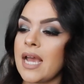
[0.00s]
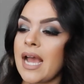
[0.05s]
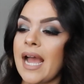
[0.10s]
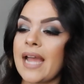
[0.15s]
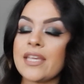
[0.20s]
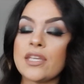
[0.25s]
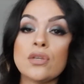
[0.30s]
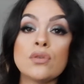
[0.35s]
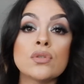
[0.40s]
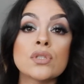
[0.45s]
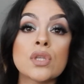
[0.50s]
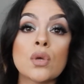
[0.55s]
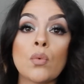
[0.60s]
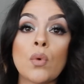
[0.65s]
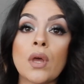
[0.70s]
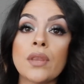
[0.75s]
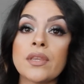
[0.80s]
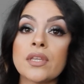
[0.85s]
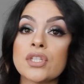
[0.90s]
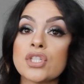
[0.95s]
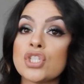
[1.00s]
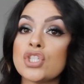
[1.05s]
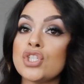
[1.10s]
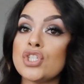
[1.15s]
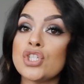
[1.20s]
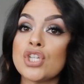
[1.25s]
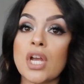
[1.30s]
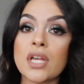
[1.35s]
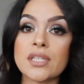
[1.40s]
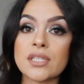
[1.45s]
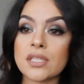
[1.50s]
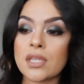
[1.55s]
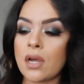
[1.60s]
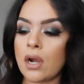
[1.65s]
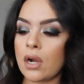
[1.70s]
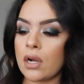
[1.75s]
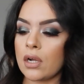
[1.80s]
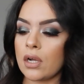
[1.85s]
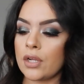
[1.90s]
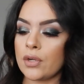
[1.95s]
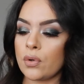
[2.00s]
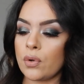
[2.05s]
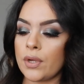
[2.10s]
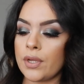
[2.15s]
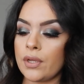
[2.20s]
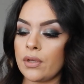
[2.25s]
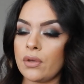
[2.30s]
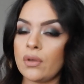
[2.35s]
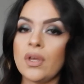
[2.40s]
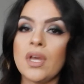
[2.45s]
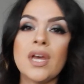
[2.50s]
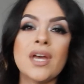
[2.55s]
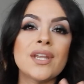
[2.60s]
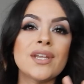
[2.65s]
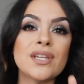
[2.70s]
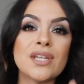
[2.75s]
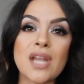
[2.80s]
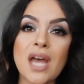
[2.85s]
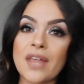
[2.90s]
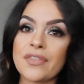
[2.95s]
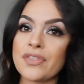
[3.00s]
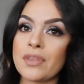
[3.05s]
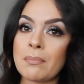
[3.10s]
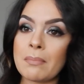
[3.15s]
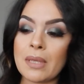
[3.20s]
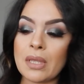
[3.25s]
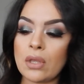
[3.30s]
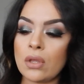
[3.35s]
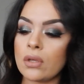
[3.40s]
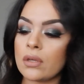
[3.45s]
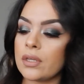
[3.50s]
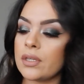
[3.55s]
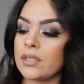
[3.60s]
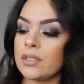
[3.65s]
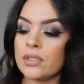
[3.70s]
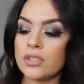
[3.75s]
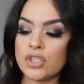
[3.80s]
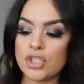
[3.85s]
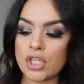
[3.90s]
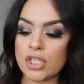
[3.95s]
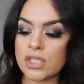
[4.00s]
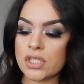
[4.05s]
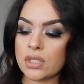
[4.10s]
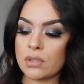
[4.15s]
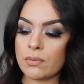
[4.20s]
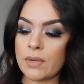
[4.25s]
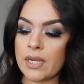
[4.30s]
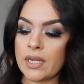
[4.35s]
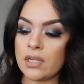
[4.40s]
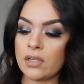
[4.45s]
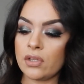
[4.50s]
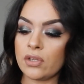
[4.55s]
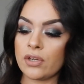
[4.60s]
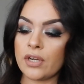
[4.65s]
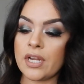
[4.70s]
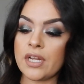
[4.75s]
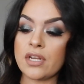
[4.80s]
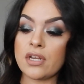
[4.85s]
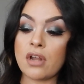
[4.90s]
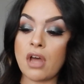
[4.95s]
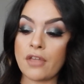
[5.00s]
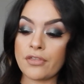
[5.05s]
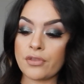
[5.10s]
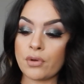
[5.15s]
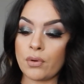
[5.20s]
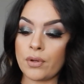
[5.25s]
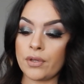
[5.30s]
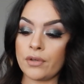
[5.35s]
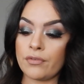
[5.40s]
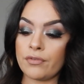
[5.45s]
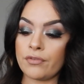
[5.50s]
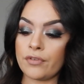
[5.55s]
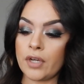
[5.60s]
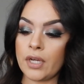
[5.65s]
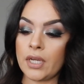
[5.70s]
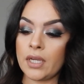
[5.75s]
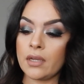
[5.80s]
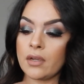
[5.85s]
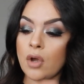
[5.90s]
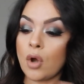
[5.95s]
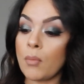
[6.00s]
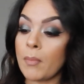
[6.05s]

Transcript: I use the one that's just the argan oil, not the milk, just the regular, and not the oil-free.